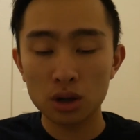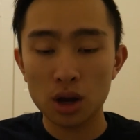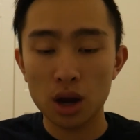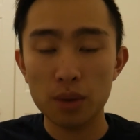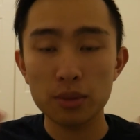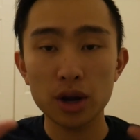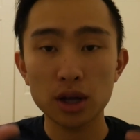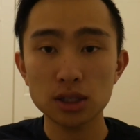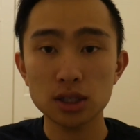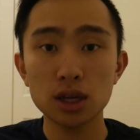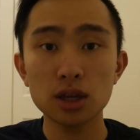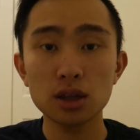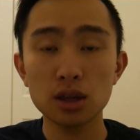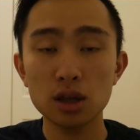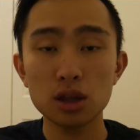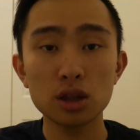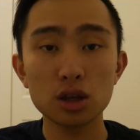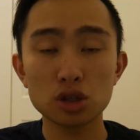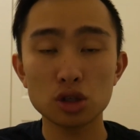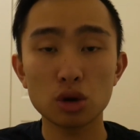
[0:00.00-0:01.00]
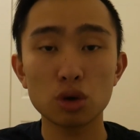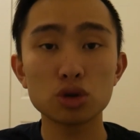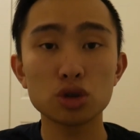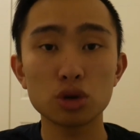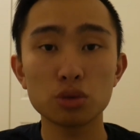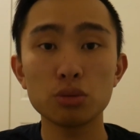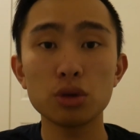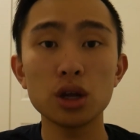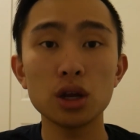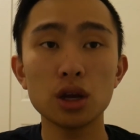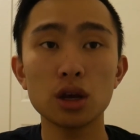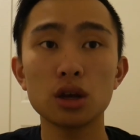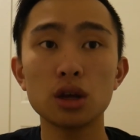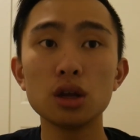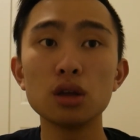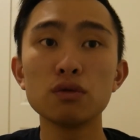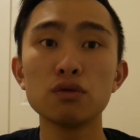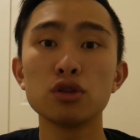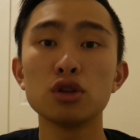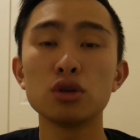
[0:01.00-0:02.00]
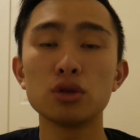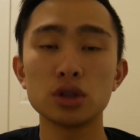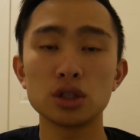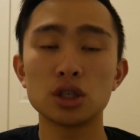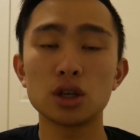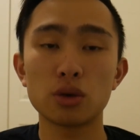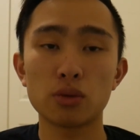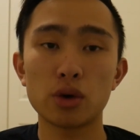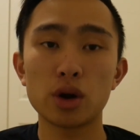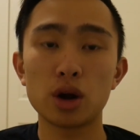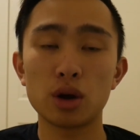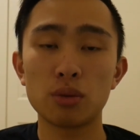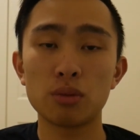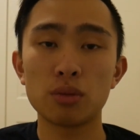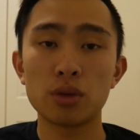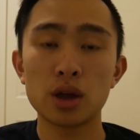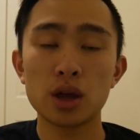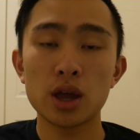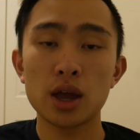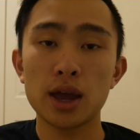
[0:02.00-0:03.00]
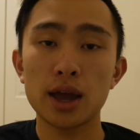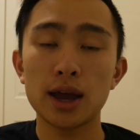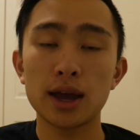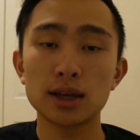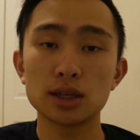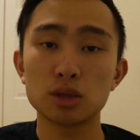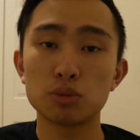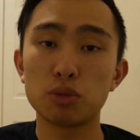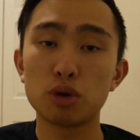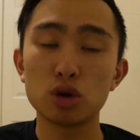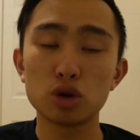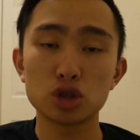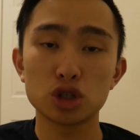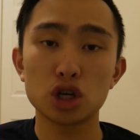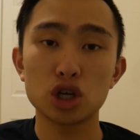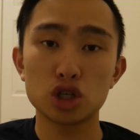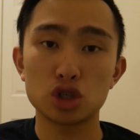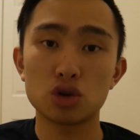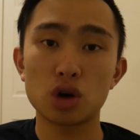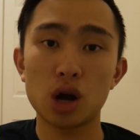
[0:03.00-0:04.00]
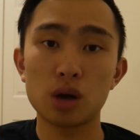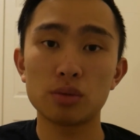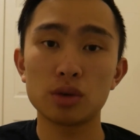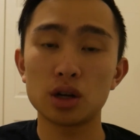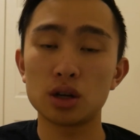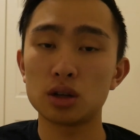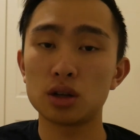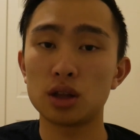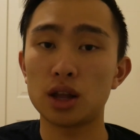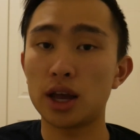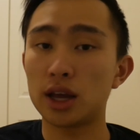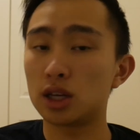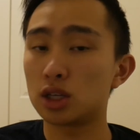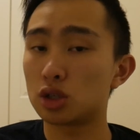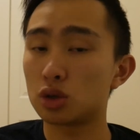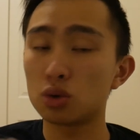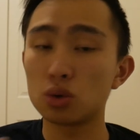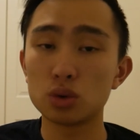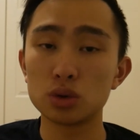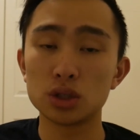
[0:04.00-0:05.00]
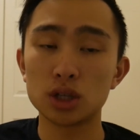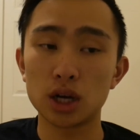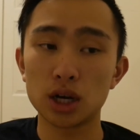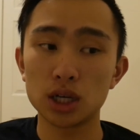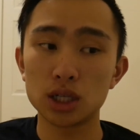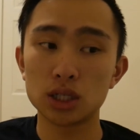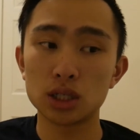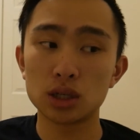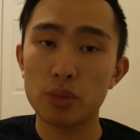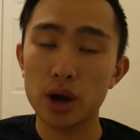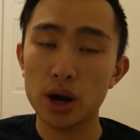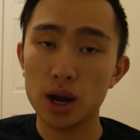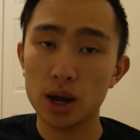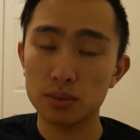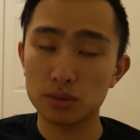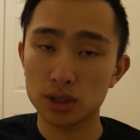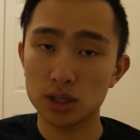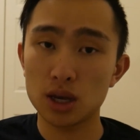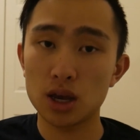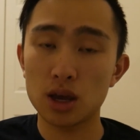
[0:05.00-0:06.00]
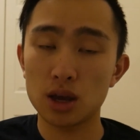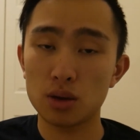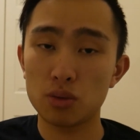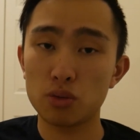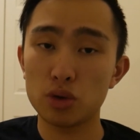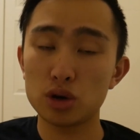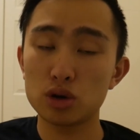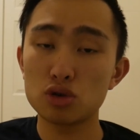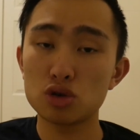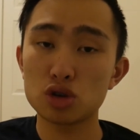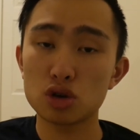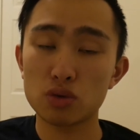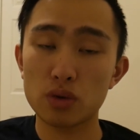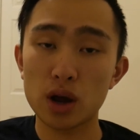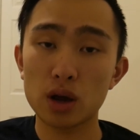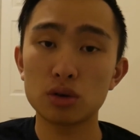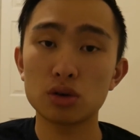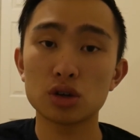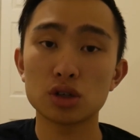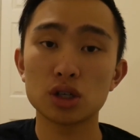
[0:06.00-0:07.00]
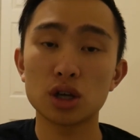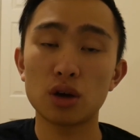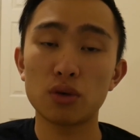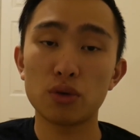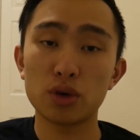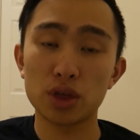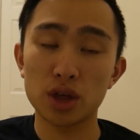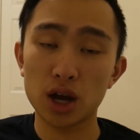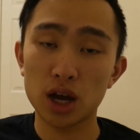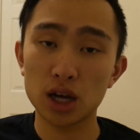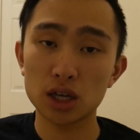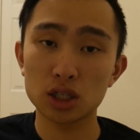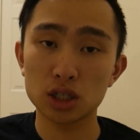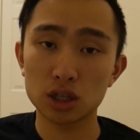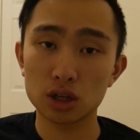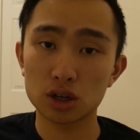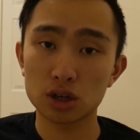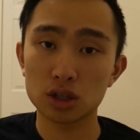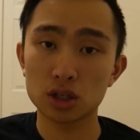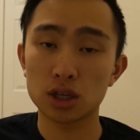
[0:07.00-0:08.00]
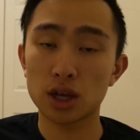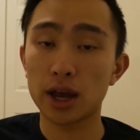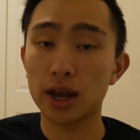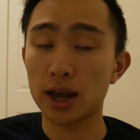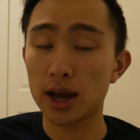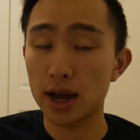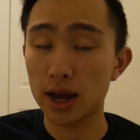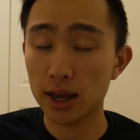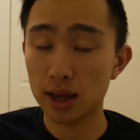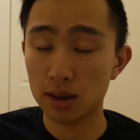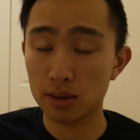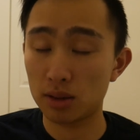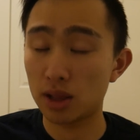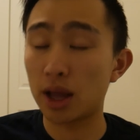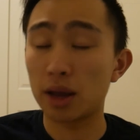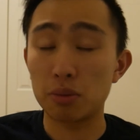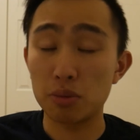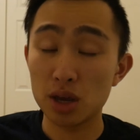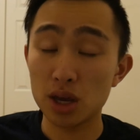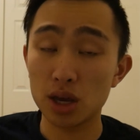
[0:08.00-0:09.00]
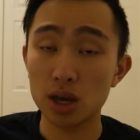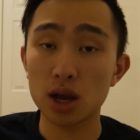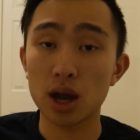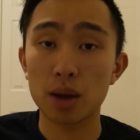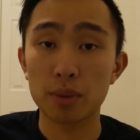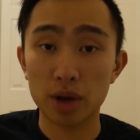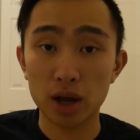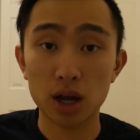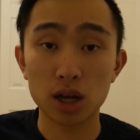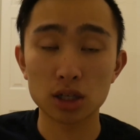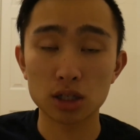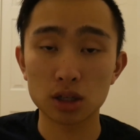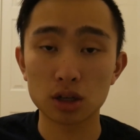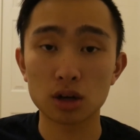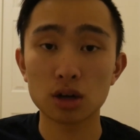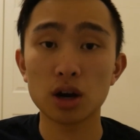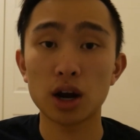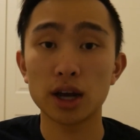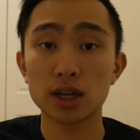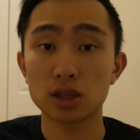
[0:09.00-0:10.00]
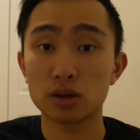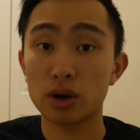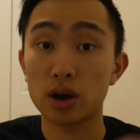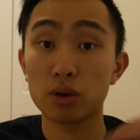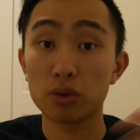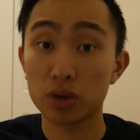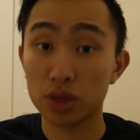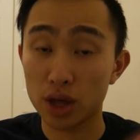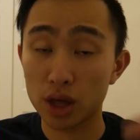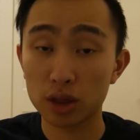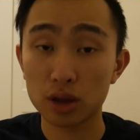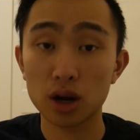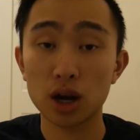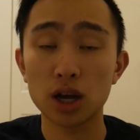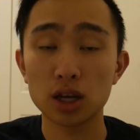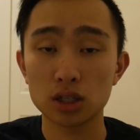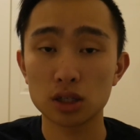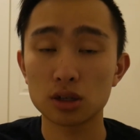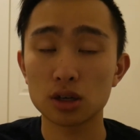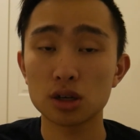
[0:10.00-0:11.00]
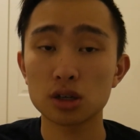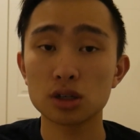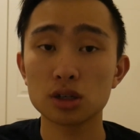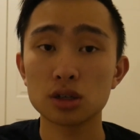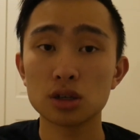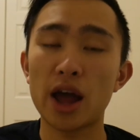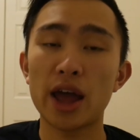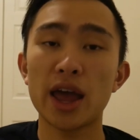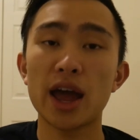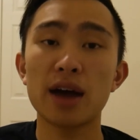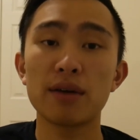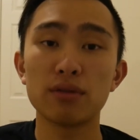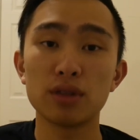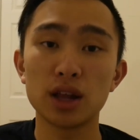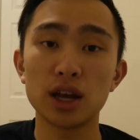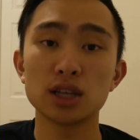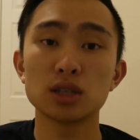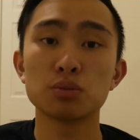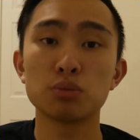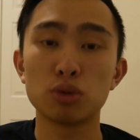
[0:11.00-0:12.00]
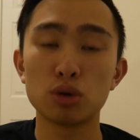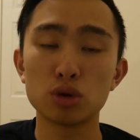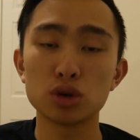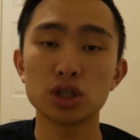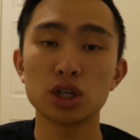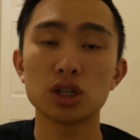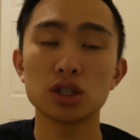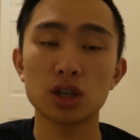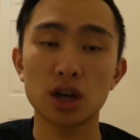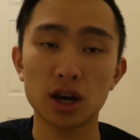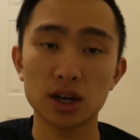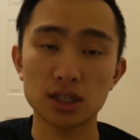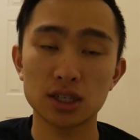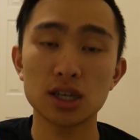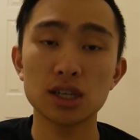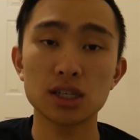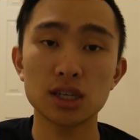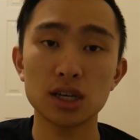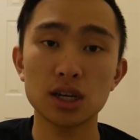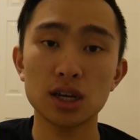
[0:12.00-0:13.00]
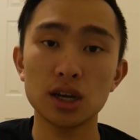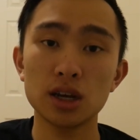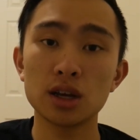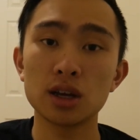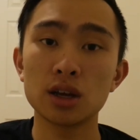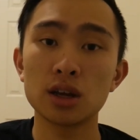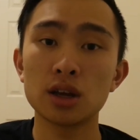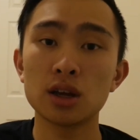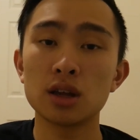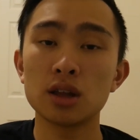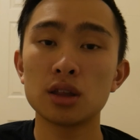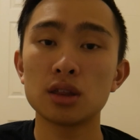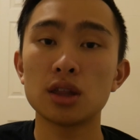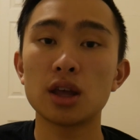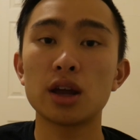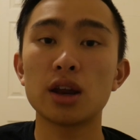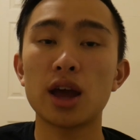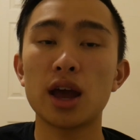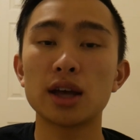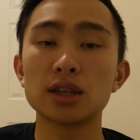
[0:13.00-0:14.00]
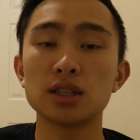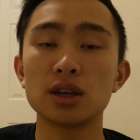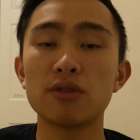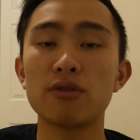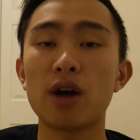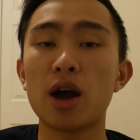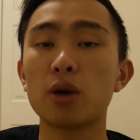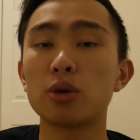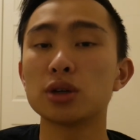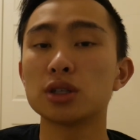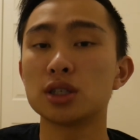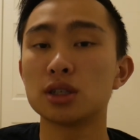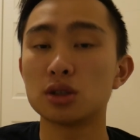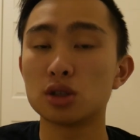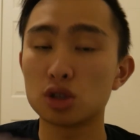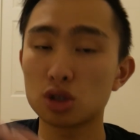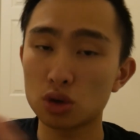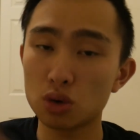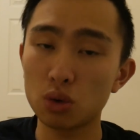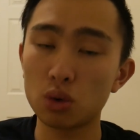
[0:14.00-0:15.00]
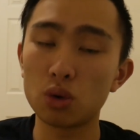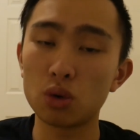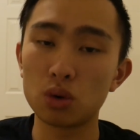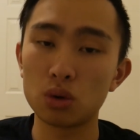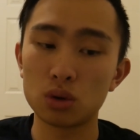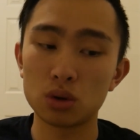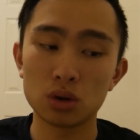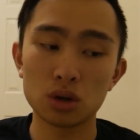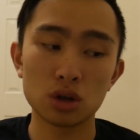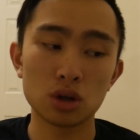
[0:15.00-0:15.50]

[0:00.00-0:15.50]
I'm not saying in the social media influencing realm has bullshit drama like school does, but I'm saying when you surround yourself with hustlers I'm a hustler, I surround with other hustlers, I have less bullshit toxicity than as if I was in school.